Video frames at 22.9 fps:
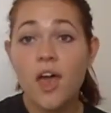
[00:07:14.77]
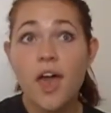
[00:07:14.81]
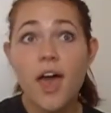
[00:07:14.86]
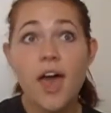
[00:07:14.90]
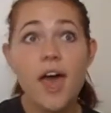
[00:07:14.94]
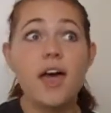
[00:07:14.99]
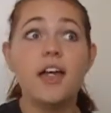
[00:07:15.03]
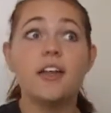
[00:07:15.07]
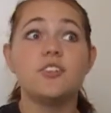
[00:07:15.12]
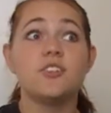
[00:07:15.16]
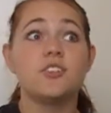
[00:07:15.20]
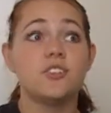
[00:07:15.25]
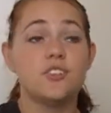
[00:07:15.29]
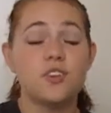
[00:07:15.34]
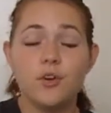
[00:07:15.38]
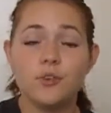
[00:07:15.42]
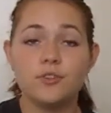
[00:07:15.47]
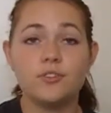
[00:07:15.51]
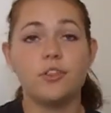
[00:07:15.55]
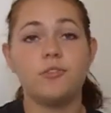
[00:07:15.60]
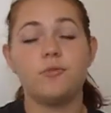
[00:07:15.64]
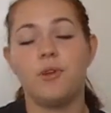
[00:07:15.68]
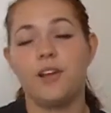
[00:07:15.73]
and your
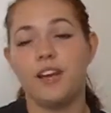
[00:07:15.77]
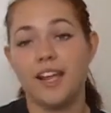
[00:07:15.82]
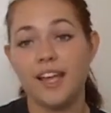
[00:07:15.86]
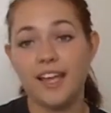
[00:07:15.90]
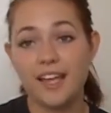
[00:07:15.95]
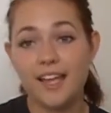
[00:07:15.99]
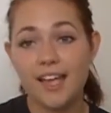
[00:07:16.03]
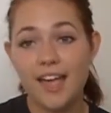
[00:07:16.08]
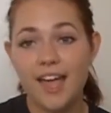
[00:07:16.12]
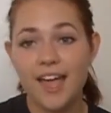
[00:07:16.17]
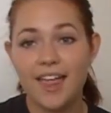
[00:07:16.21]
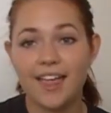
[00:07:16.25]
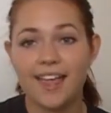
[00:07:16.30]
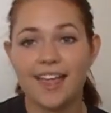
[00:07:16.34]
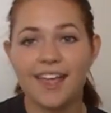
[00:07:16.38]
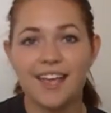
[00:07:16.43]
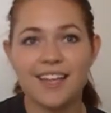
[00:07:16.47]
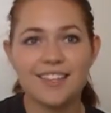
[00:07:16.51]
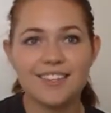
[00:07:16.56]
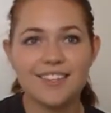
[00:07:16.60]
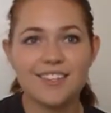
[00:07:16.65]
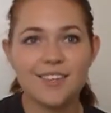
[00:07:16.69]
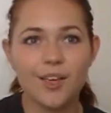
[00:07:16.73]
nose is running. Like,
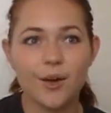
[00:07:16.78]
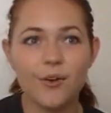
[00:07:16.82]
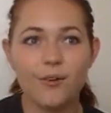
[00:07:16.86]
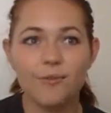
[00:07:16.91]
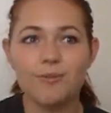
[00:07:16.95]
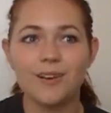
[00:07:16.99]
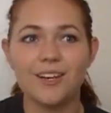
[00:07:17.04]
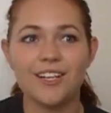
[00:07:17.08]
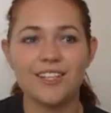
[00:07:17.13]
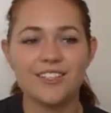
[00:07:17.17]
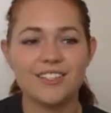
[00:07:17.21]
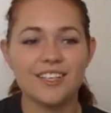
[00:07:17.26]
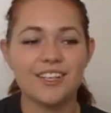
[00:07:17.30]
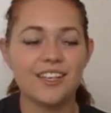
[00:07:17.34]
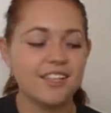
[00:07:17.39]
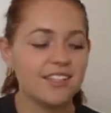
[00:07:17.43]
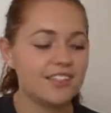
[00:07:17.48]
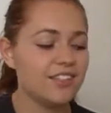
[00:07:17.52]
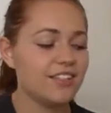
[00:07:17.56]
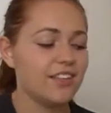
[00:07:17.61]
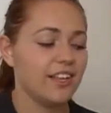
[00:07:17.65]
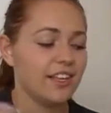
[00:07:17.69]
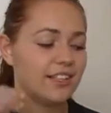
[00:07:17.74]
it's so embarrassing
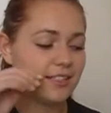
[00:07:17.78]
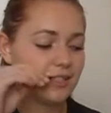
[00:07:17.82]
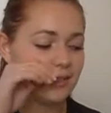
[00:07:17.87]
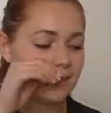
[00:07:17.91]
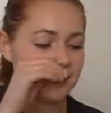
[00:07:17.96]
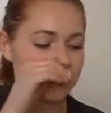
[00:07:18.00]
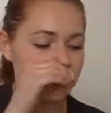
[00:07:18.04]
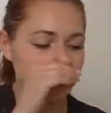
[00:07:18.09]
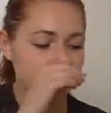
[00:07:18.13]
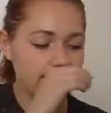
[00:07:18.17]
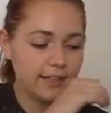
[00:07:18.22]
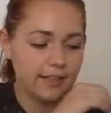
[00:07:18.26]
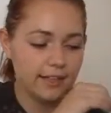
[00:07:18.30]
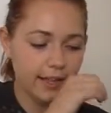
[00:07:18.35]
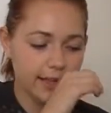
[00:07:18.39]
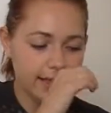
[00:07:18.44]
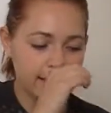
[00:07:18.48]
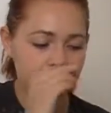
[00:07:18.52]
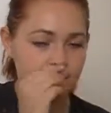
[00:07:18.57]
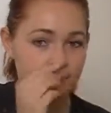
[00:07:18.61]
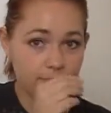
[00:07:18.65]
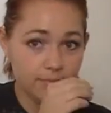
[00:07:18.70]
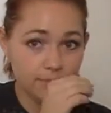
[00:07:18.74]
because you're like discreetly
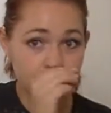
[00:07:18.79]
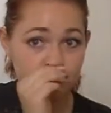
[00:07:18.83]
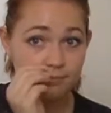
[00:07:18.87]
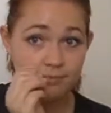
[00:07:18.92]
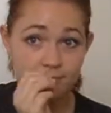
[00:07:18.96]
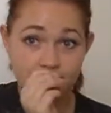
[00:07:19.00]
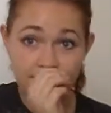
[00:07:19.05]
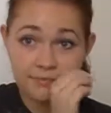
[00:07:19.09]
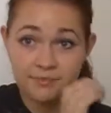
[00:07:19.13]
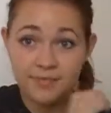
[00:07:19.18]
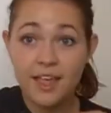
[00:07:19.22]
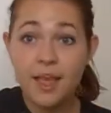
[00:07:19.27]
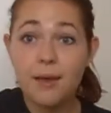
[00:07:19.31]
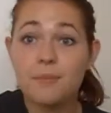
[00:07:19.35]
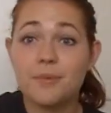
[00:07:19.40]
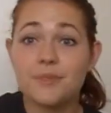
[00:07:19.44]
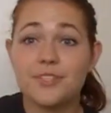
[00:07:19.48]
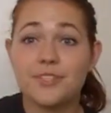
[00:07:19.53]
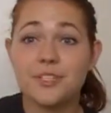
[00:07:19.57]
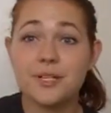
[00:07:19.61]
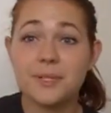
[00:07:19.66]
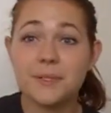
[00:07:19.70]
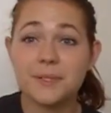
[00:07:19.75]
like, but
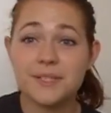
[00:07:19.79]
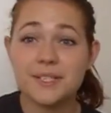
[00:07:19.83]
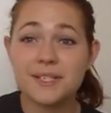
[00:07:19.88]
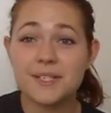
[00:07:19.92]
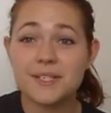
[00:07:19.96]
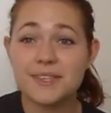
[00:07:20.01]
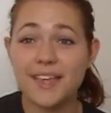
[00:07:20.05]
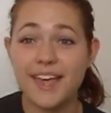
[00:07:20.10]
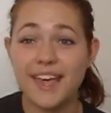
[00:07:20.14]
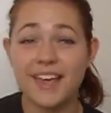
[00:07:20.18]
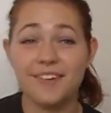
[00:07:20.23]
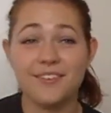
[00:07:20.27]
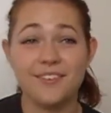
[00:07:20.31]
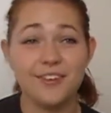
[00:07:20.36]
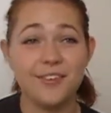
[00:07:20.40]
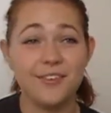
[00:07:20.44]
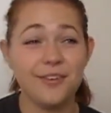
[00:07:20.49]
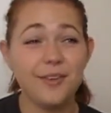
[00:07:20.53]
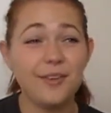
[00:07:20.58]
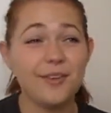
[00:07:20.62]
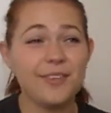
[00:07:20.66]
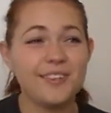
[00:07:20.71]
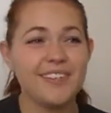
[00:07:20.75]
you don't want to do that every
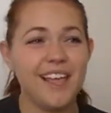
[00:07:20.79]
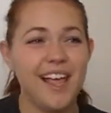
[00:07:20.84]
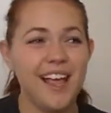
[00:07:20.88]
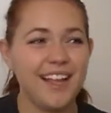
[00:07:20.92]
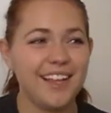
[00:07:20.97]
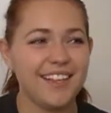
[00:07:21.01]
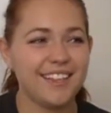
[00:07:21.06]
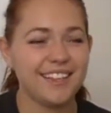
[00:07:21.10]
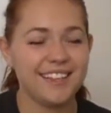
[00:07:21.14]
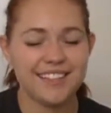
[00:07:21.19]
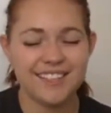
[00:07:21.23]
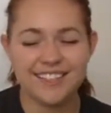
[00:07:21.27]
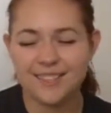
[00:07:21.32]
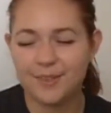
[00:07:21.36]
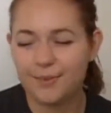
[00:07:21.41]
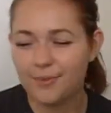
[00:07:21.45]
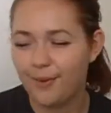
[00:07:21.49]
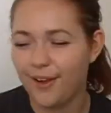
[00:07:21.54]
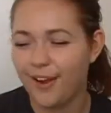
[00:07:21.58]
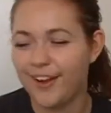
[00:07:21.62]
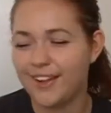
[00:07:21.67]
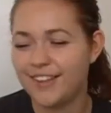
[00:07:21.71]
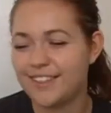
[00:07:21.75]
few seconds. It's
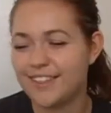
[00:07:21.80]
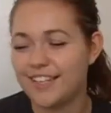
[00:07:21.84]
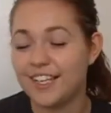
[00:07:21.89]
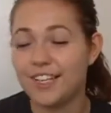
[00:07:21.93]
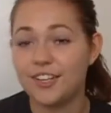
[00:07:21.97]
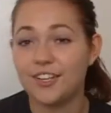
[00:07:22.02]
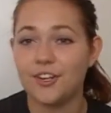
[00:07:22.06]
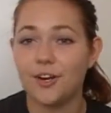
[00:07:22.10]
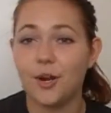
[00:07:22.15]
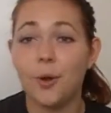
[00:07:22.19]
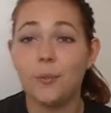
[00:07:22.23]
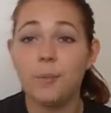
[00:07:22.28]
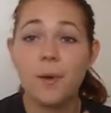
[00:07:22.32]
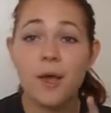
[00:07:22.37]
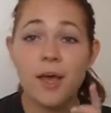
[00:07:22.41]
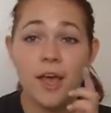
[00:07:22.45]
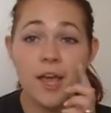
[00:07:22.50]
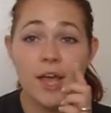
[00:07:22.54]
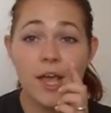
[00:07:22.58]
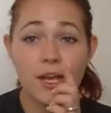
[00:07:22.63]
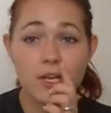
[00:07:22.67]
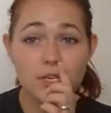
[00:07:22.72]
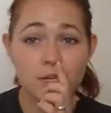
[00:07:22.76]
embarrassing and you hope
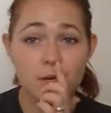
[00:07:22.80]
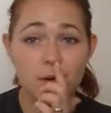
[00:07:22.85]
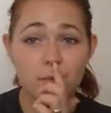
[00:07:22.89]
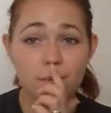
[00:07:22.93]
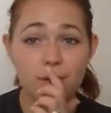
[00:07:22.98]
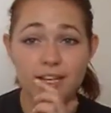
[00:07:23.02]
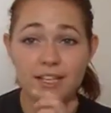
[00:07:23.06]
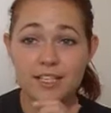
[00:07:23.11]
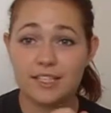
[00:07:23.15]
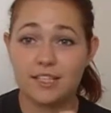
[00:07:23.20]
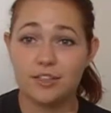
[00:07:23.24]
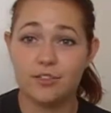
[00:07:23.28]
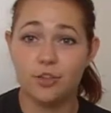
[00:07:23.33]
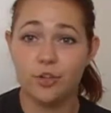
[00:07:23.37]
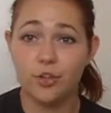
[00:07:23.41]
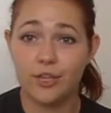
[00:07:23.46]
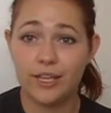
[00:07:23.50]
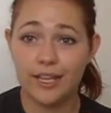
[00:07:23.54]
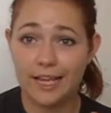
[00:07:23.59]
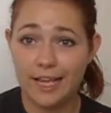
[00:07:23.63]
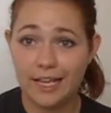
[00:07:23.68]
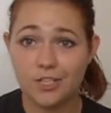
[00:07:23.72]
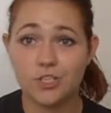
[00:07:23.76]
nobody's
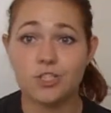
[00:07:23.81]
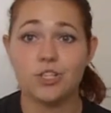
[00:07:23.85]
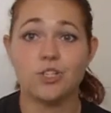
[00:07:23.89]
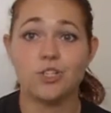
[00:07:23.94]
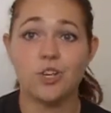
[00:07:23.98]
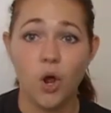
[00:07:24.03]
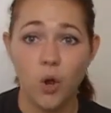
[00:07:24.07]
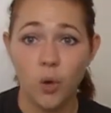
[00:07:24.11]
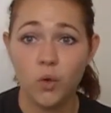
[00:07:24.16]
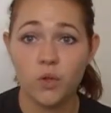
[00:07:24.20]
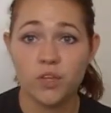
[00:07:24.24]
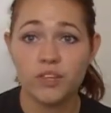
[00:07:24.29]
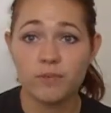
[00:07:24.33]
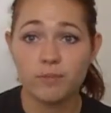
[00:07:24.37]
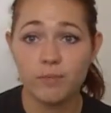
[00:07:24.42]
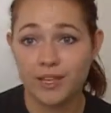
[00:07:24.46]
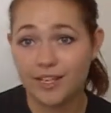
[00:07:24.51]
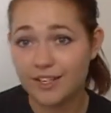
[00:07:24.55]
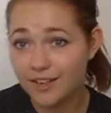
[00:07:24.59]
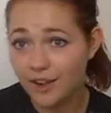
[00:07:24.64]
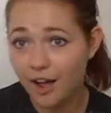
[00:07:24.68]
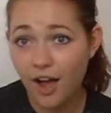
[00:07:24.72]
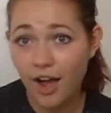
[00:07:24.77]
looking at your nose,
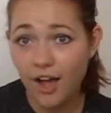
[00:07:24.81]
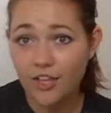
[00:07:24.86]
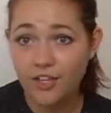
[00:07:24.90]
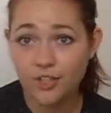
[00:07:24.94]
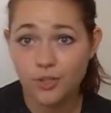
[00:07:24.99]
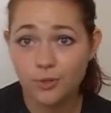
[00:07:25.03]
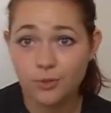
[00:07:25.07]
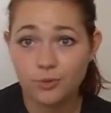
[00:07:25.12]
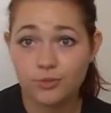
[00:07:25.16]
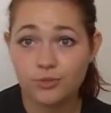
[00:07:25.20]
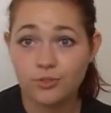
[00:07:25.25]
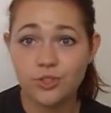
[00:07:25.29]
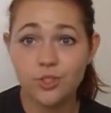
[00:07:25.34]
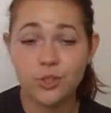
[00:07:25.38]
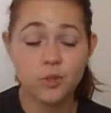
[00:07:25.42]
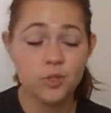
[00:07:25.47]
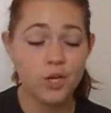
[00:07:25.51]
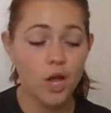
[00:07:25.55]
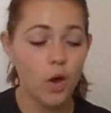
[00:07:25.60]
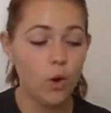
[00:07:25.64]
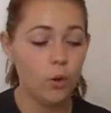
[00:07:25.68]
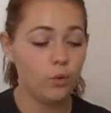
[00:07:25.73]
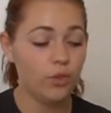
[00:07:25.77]
but you
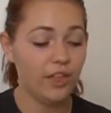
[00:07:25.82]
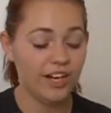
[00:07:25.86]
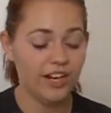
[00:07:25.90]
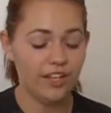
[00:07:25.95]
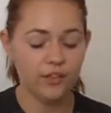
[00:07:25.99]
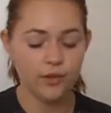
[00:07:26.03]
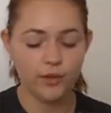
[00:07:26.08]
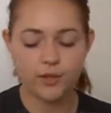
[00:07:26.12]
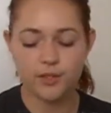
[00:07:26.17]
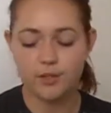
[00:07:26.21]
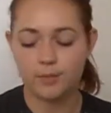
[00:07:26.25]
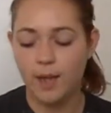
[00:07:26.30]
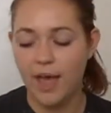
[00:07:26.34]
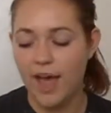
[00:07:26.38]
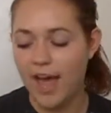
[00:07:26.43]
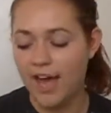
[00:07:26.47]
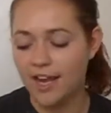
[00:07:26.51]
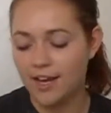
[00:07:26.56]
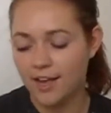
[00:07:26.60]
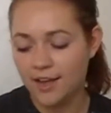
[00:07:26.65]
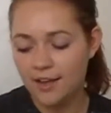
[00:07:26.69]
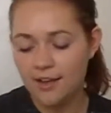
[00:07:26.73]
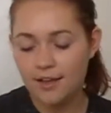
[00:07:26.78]
know that it looks
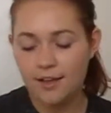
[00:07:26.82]
bad